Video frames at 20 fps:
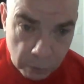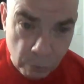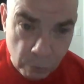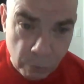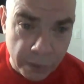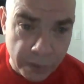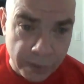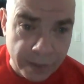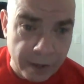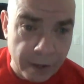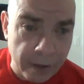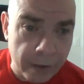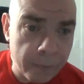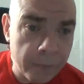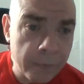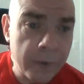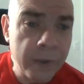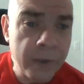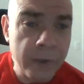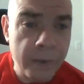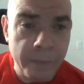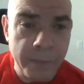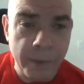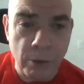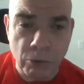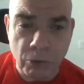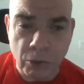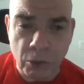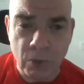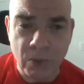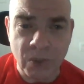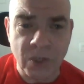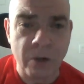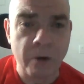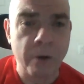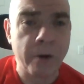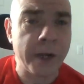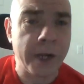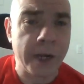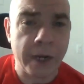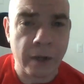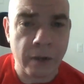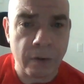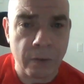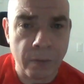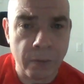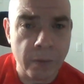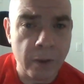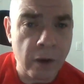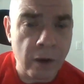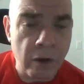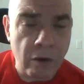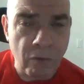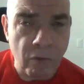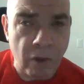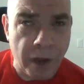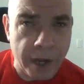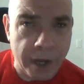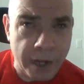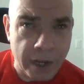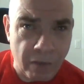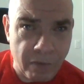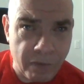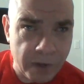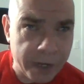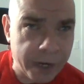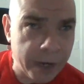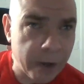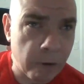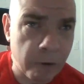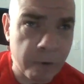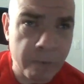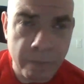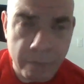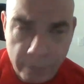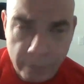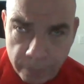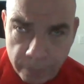with Bill Schuster and Ryan Gavalier,